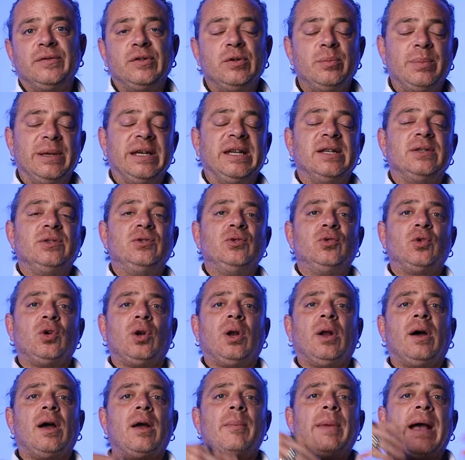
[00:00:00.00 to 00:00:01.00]
you begin to
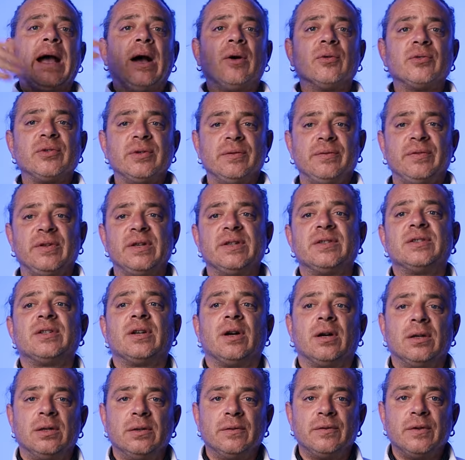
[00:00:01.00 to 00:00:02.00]
climb out of this
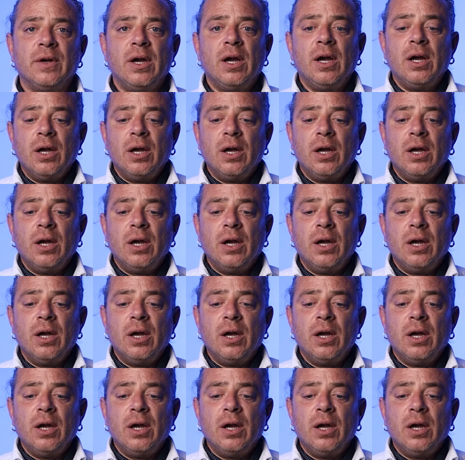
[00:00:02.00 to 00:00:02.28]
kind of